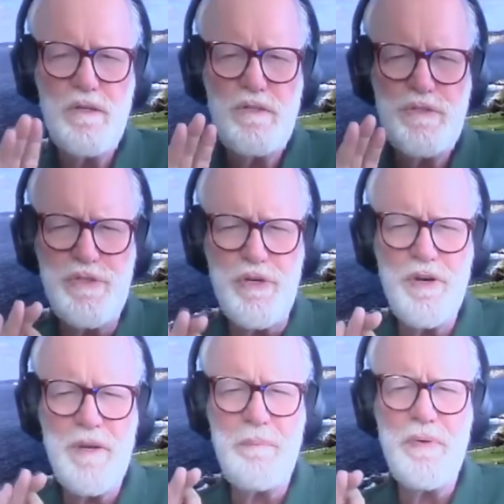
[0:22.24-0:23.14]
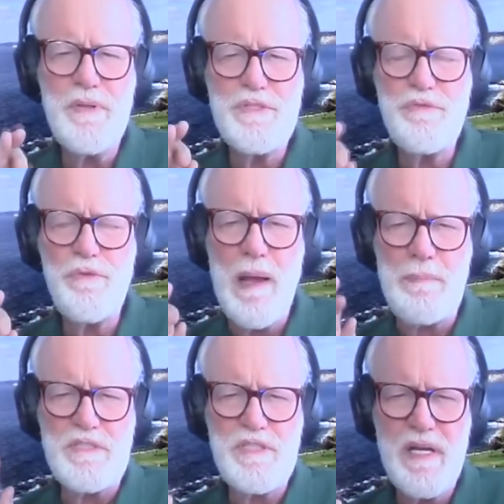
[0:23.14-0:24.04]
During periods of rapid
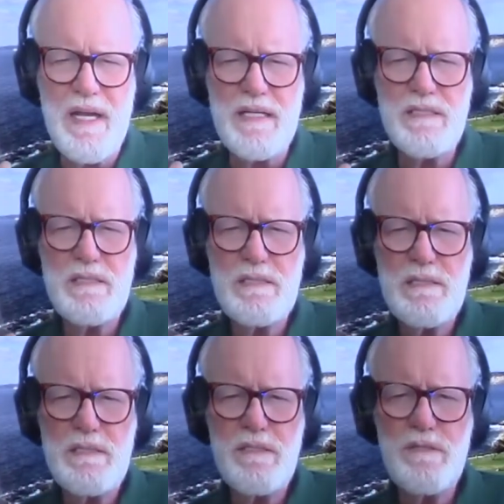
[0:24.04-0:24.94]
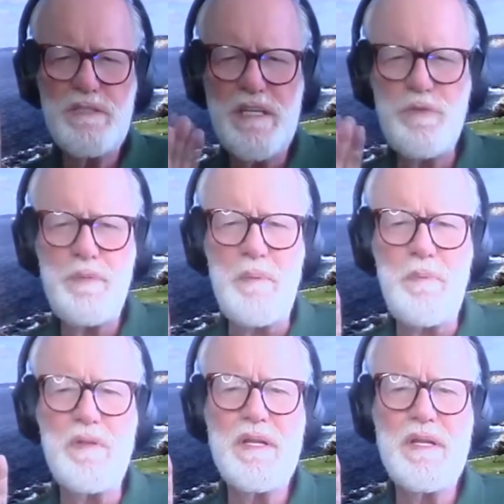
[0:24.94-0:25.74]
change, your salespeople need